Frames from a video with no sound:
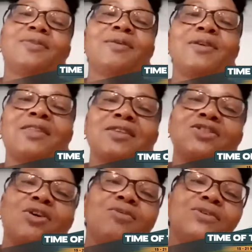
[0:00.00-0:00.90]
The
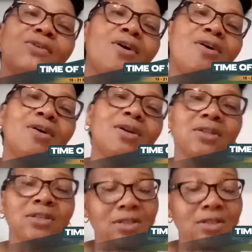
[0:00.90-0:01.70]
show is on.